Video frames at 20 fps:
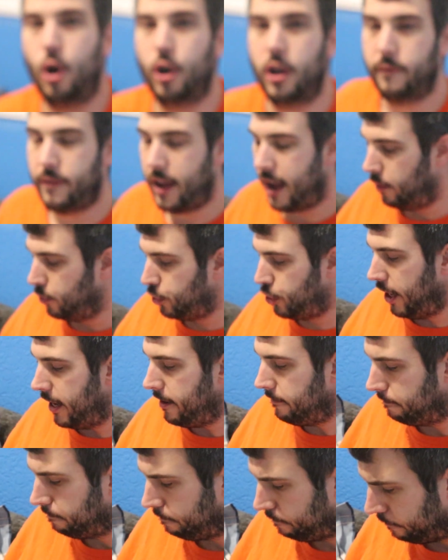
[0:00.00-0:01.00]
on a
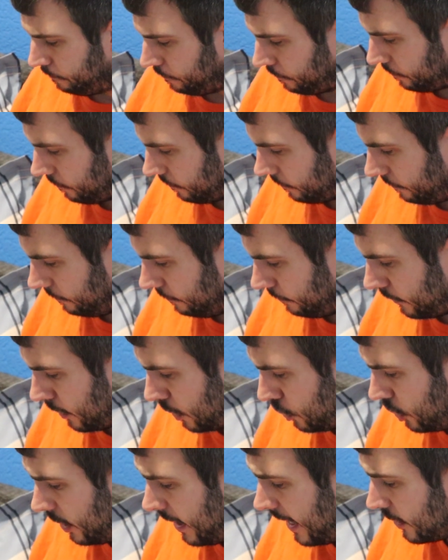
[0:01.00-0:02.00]
voucher.
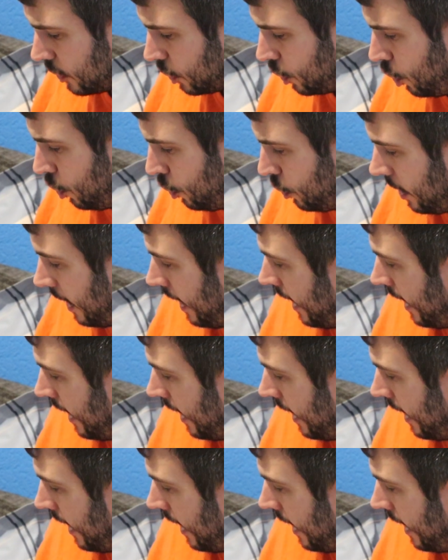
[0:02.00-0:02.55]
So that's good.